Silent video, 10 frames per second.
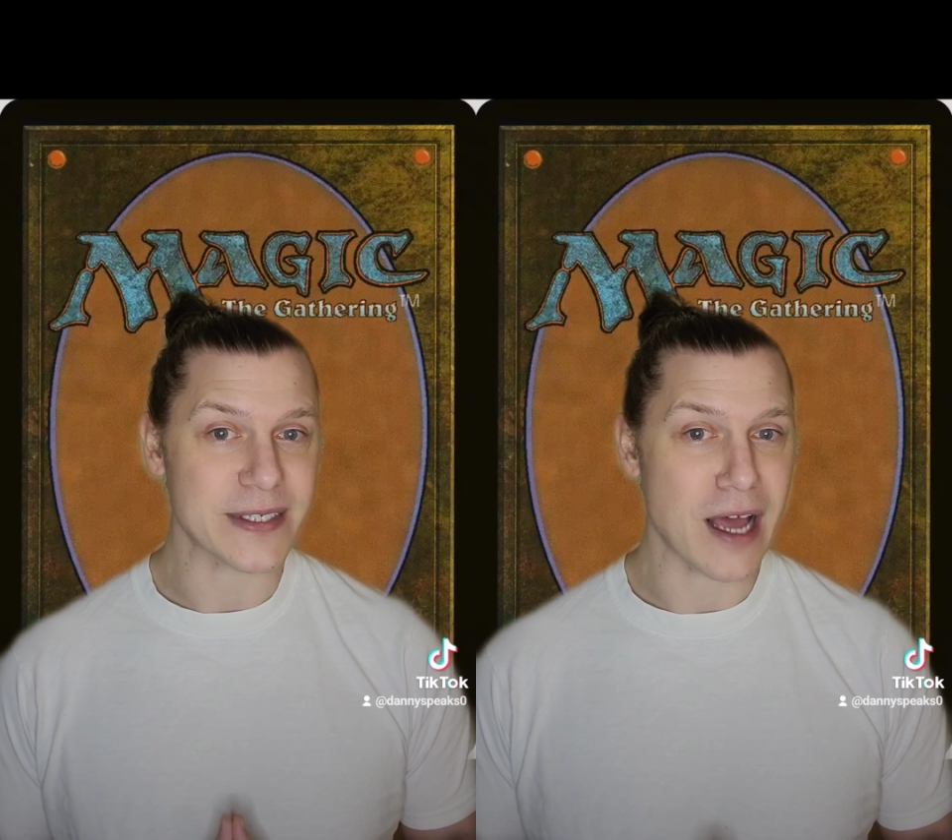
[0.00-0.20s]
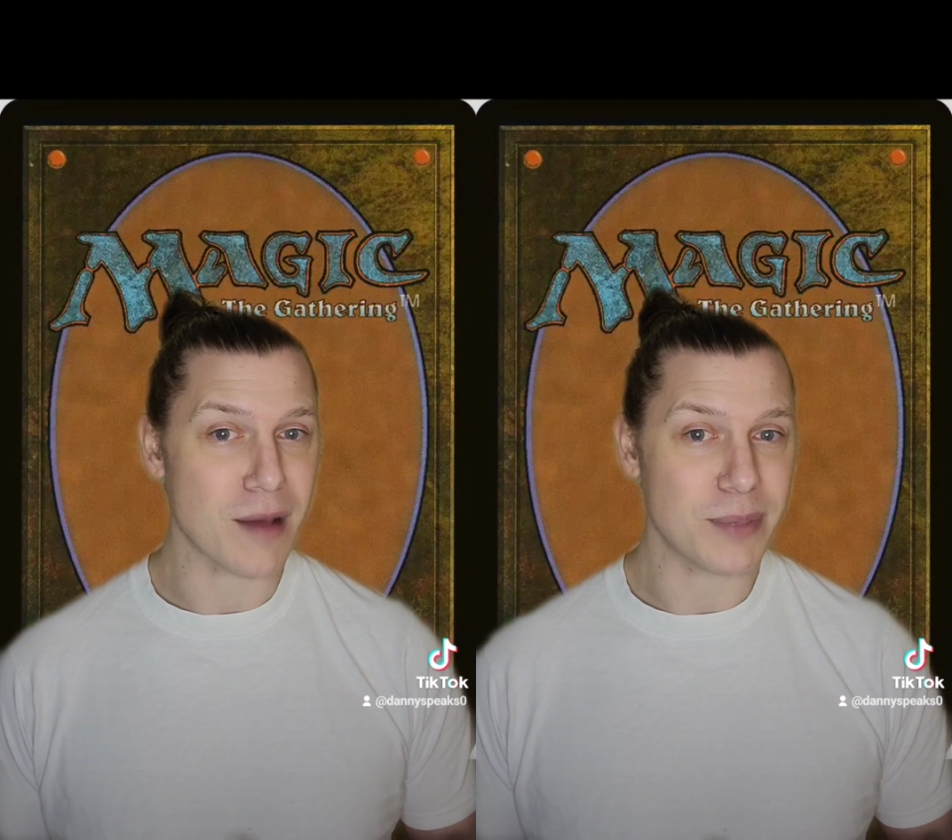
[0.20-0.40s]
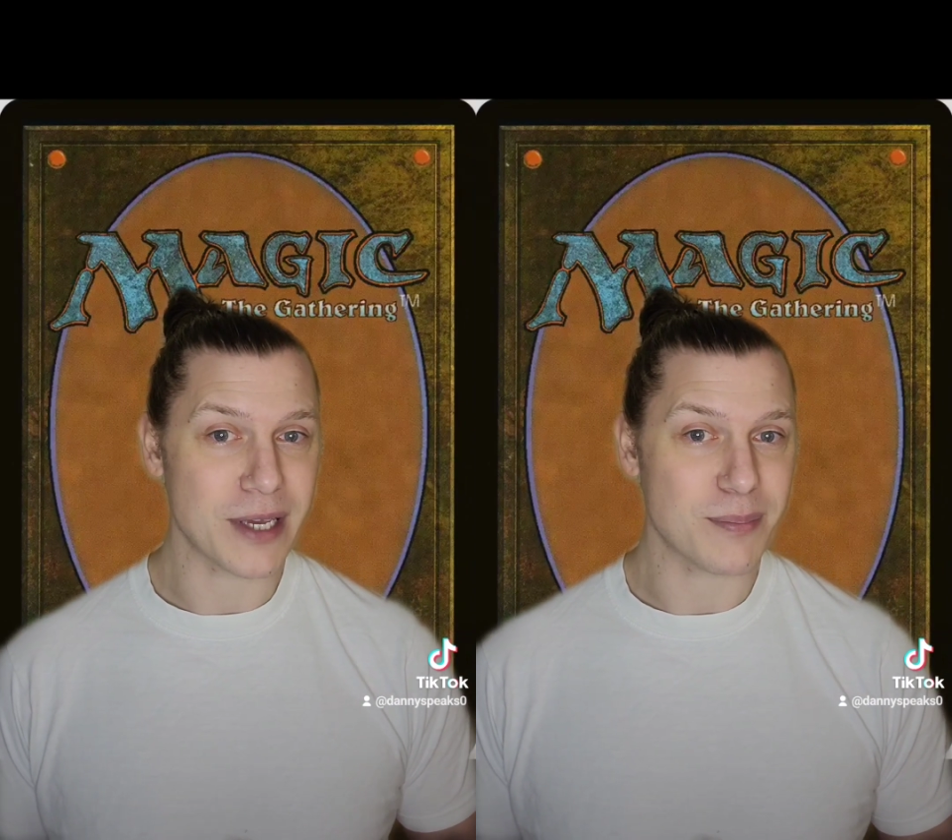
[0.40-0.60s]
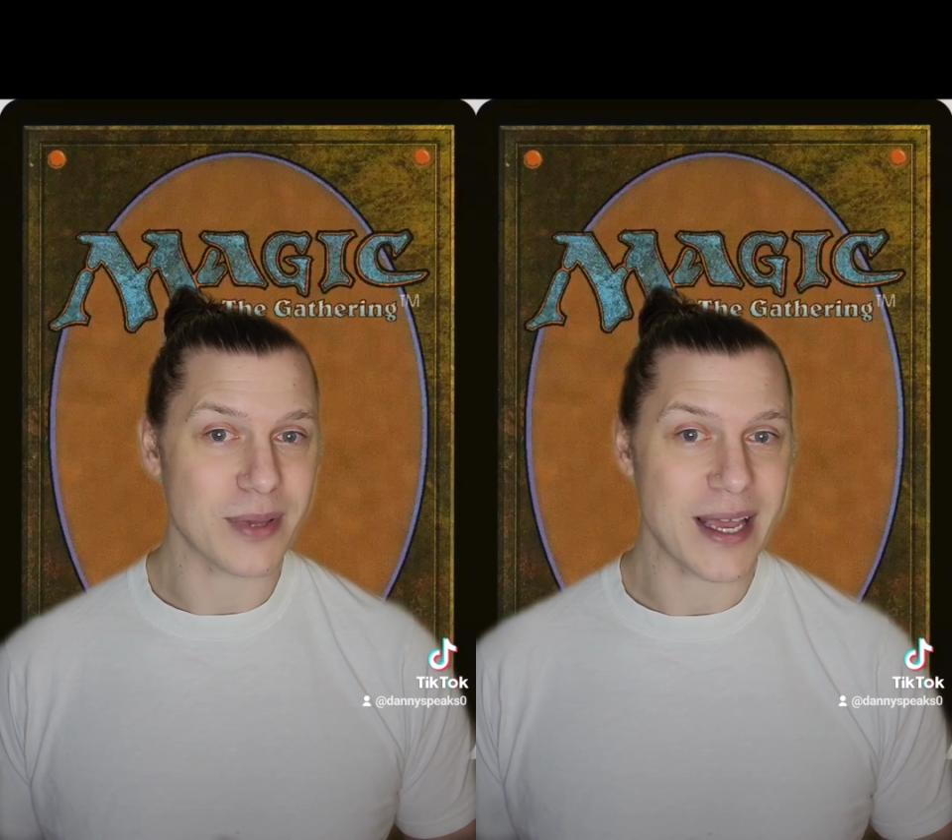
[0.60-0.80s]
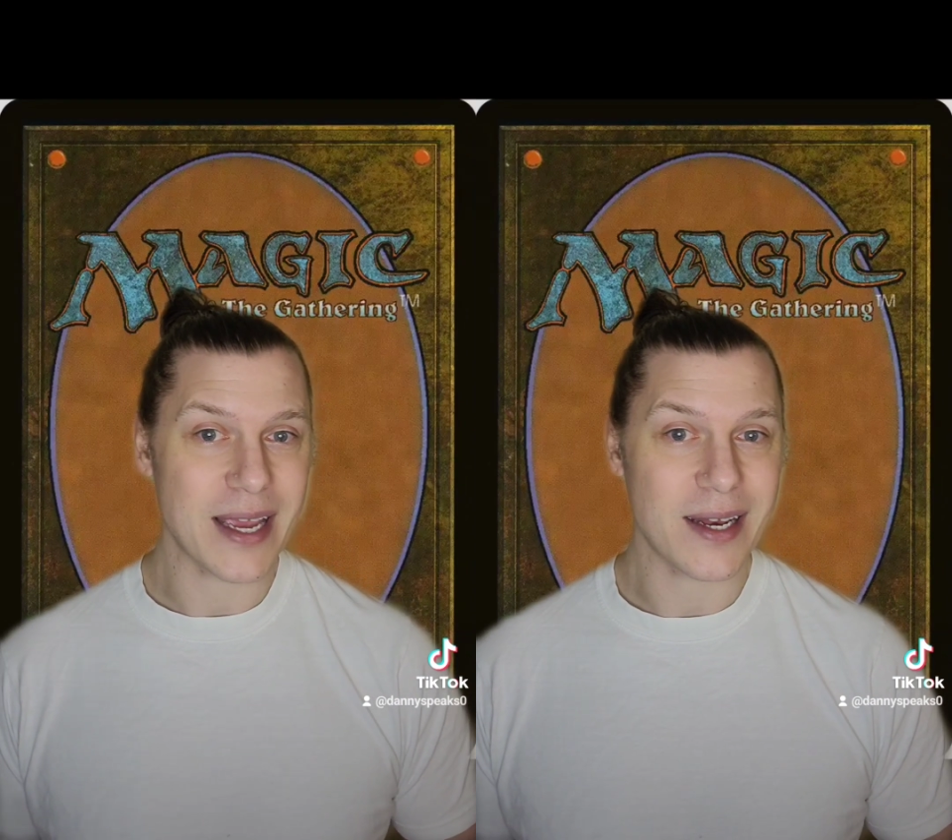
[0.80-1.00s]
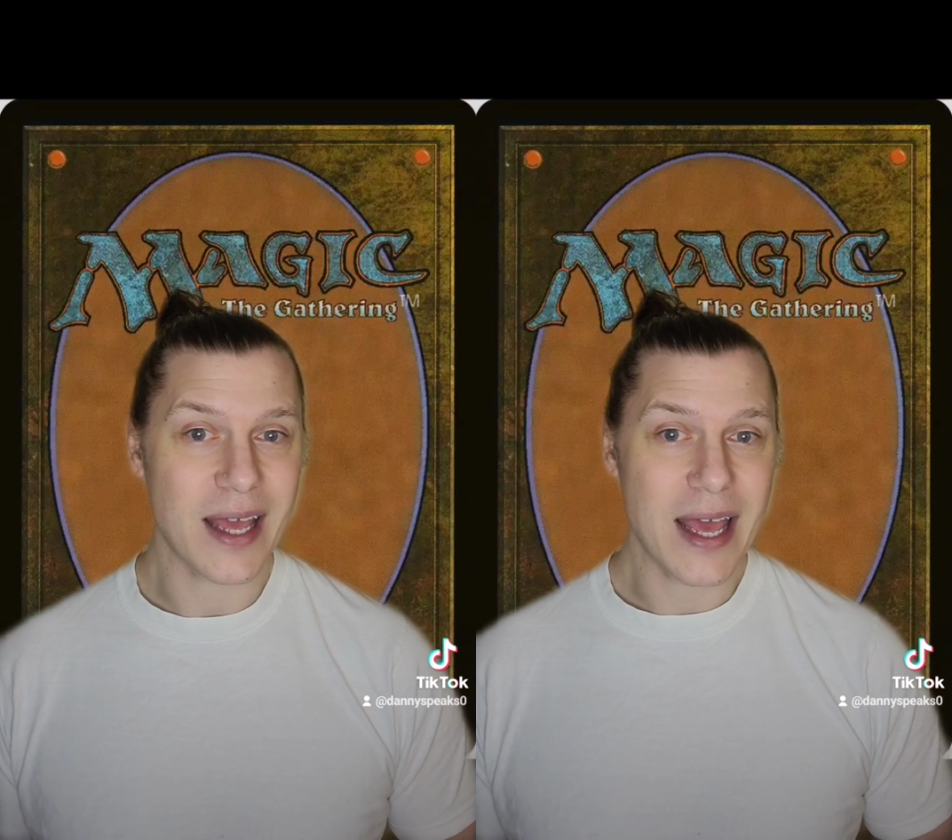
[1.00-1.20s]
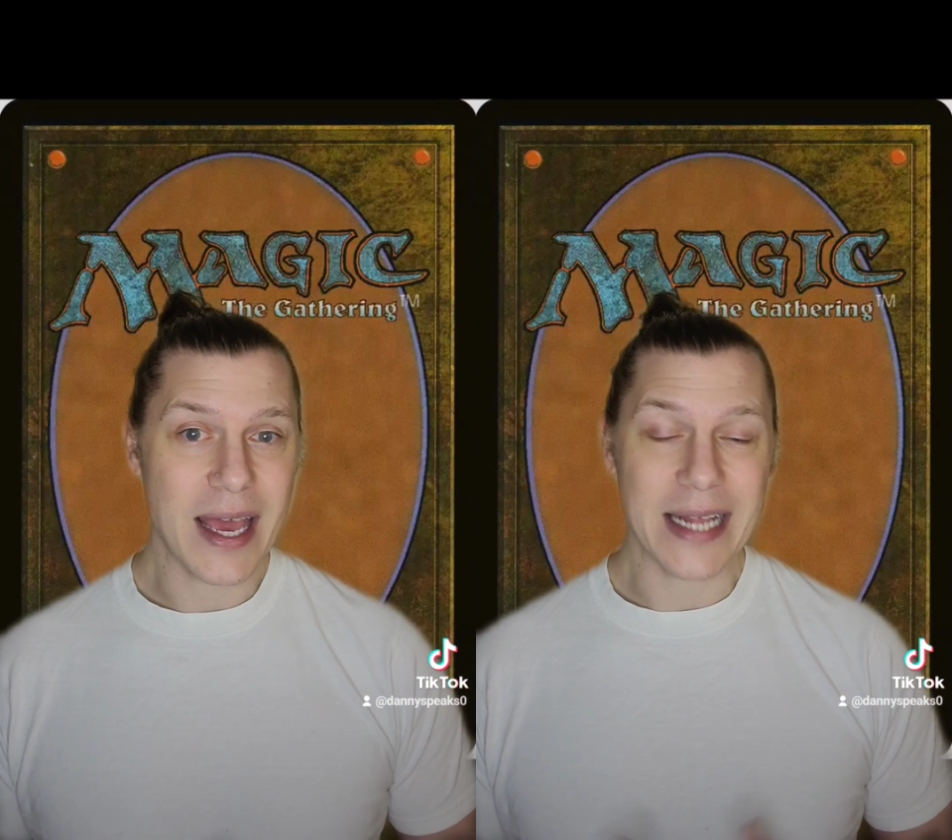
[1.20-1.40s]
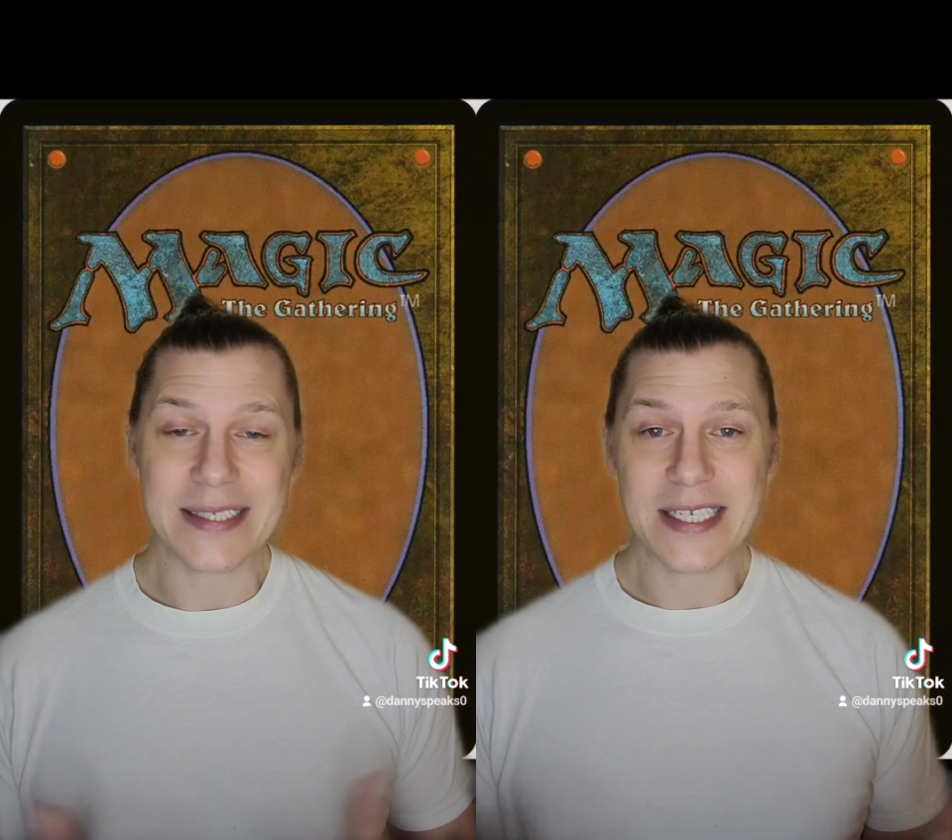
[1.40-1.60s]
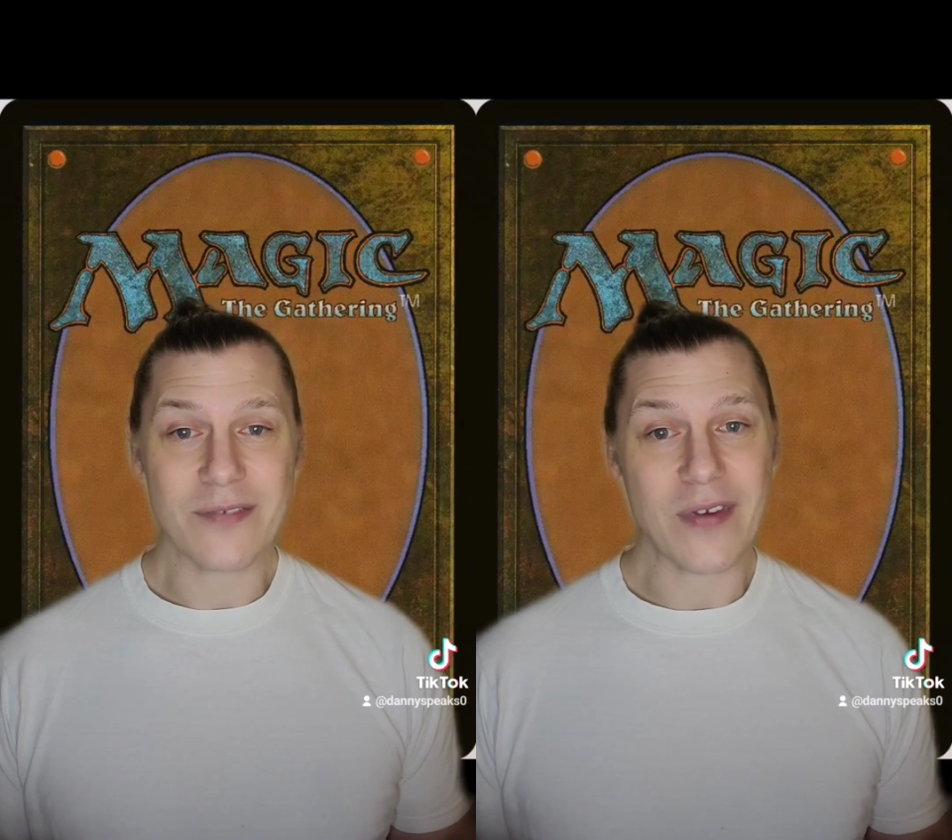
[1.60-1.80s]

not being played and see